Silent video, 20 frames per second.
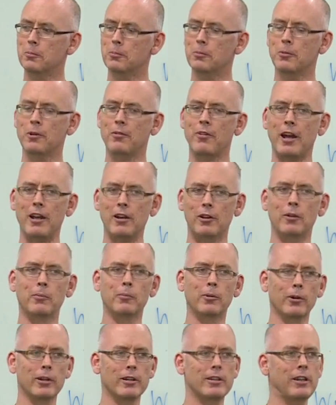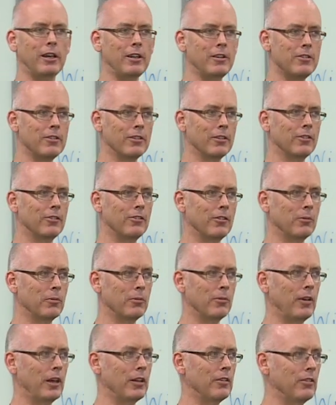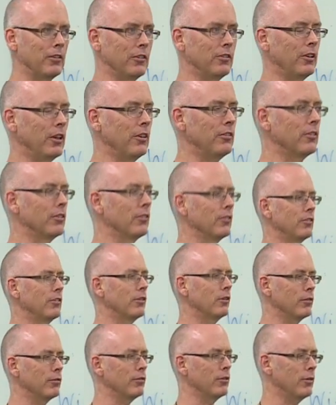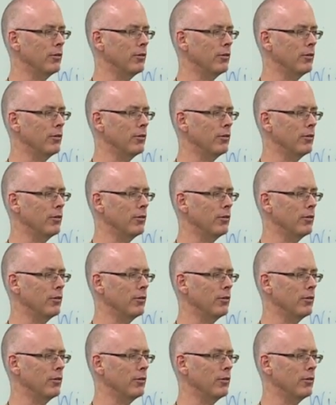we've had a lot more intentions than we've had successes. So if